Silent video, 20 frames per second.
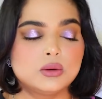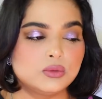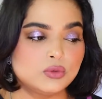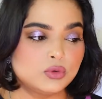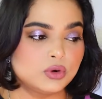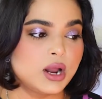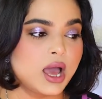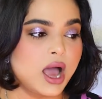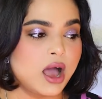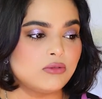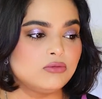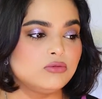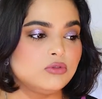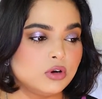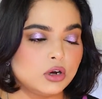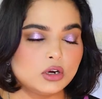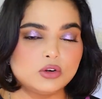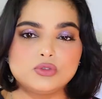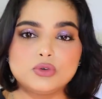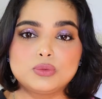would have
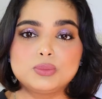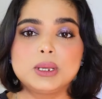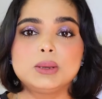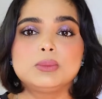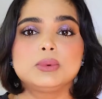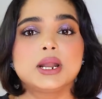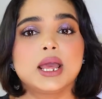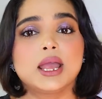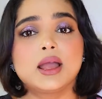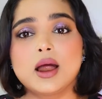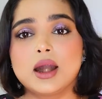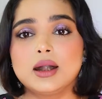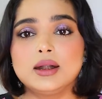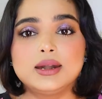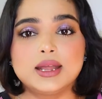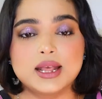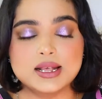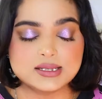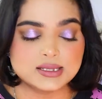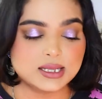worked for me, but I
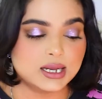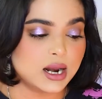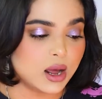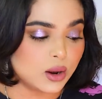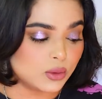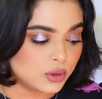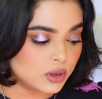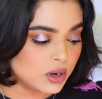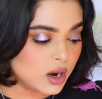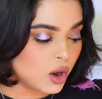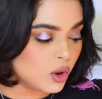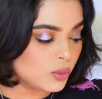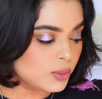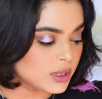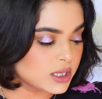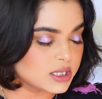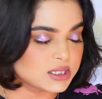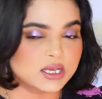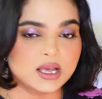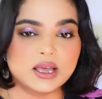can't test that out now
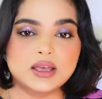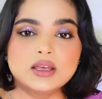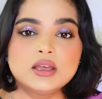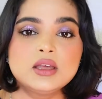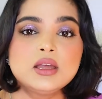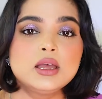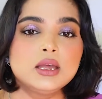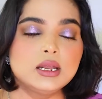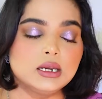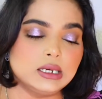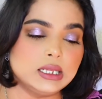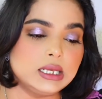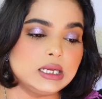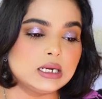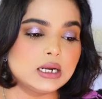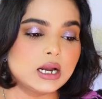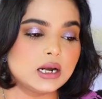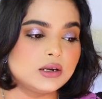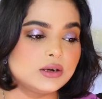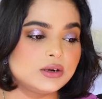because I
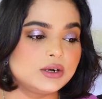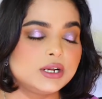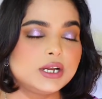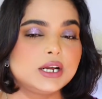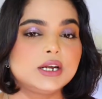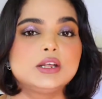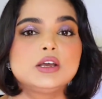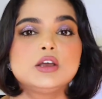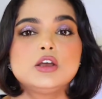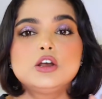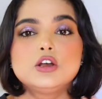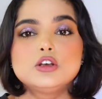decluttered it.